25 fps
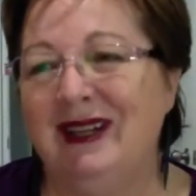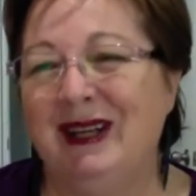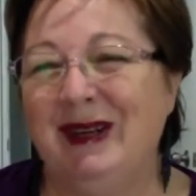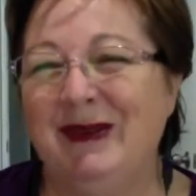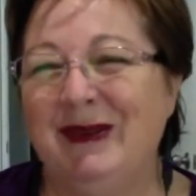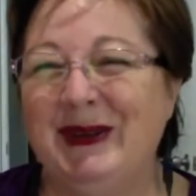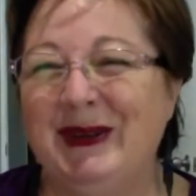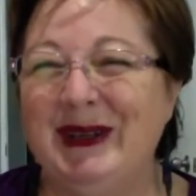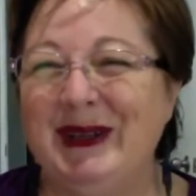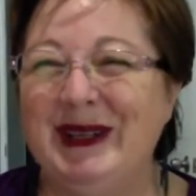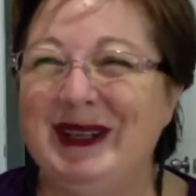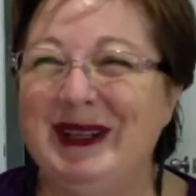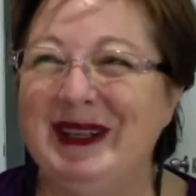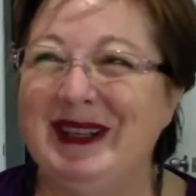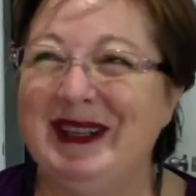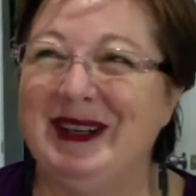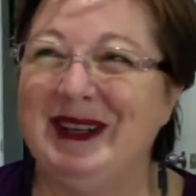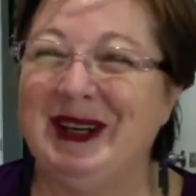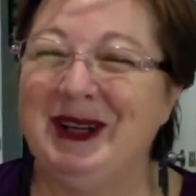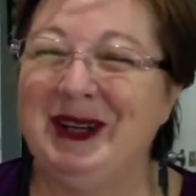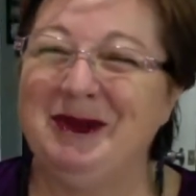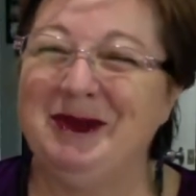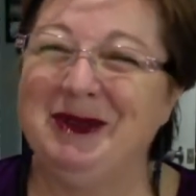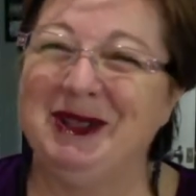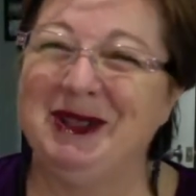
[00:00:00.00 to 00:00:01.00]
I
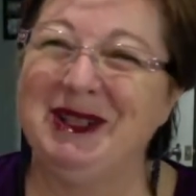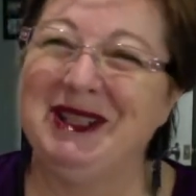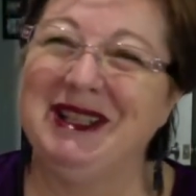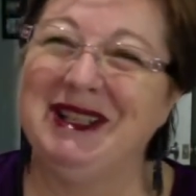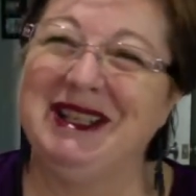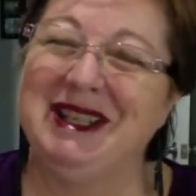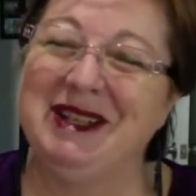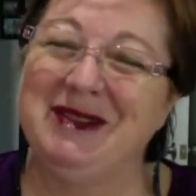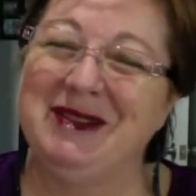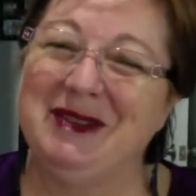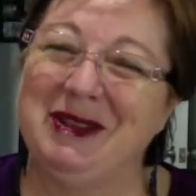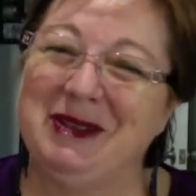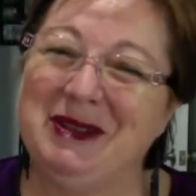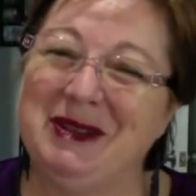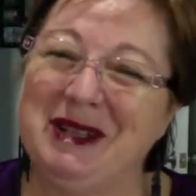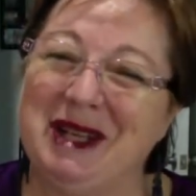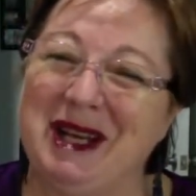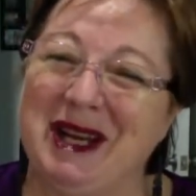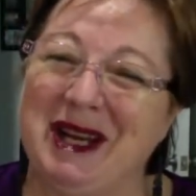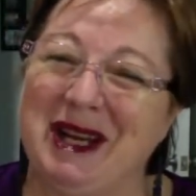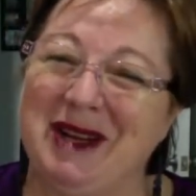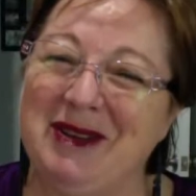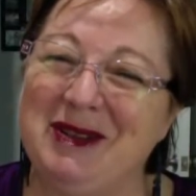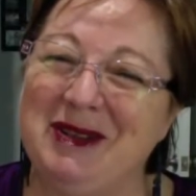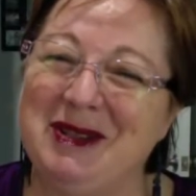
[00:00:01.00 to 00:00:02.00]
want to give you
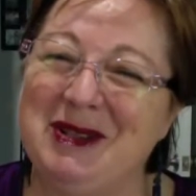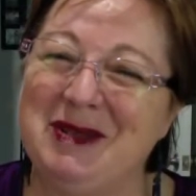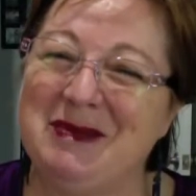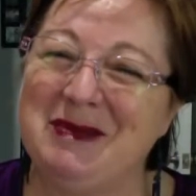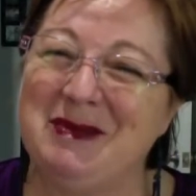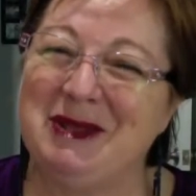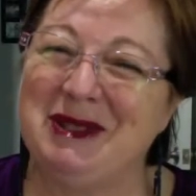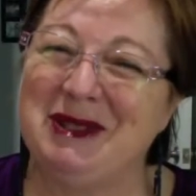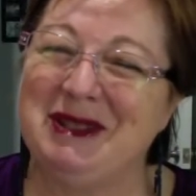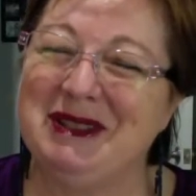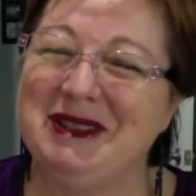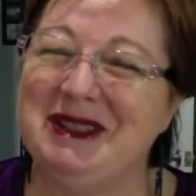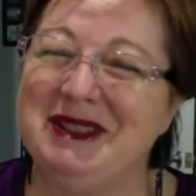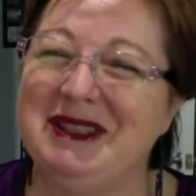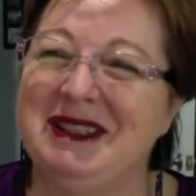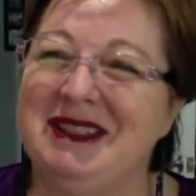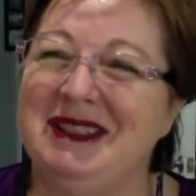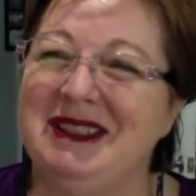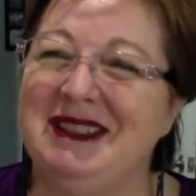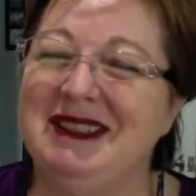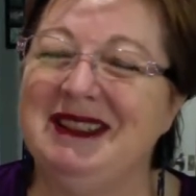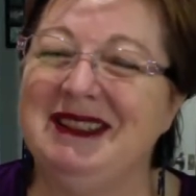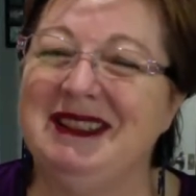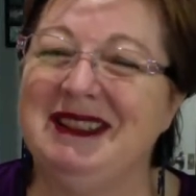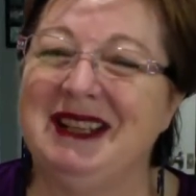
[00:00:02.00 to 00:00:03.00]
encouragement
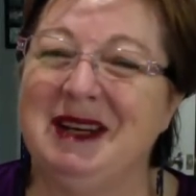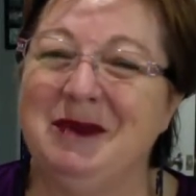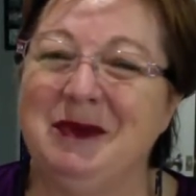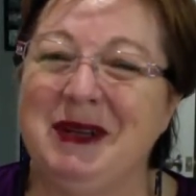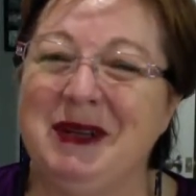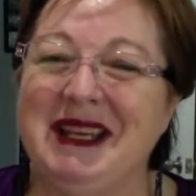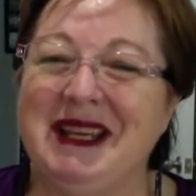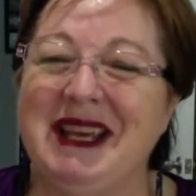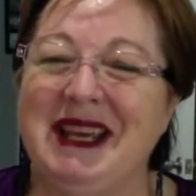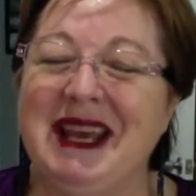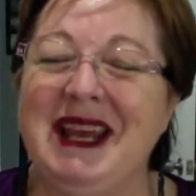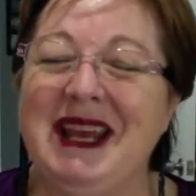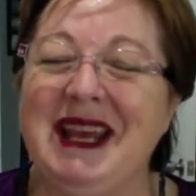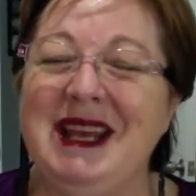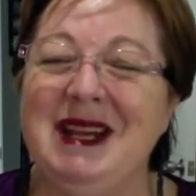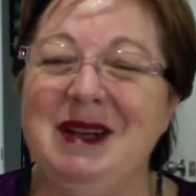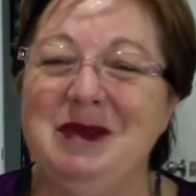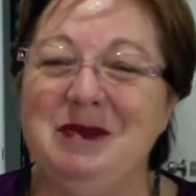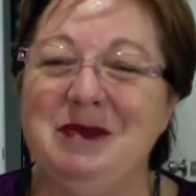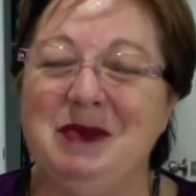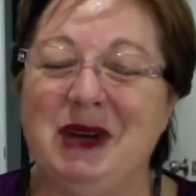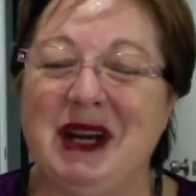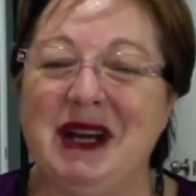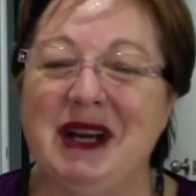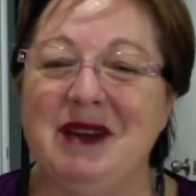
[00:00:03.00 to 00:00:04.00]
that we
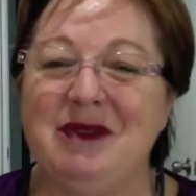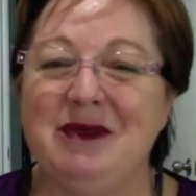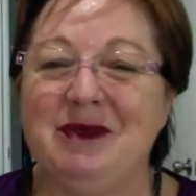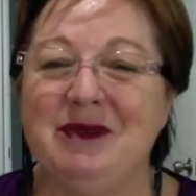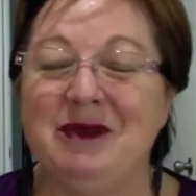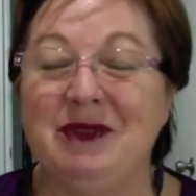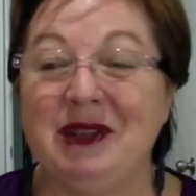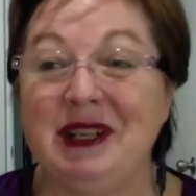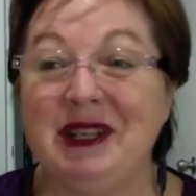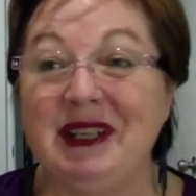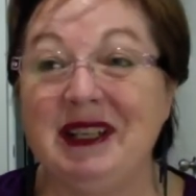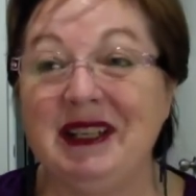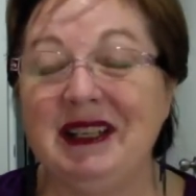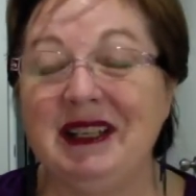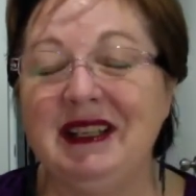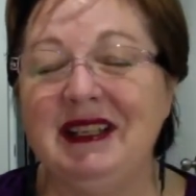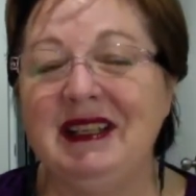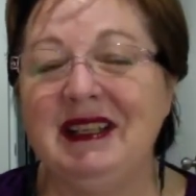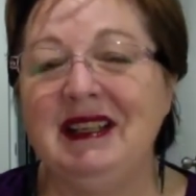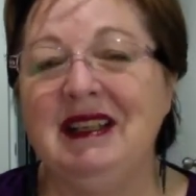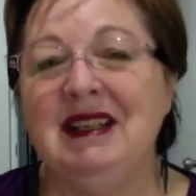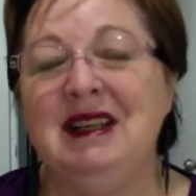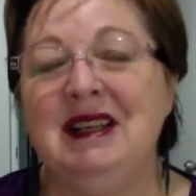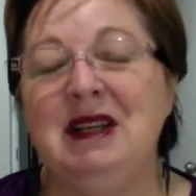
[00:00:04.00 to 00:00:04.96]
can break free.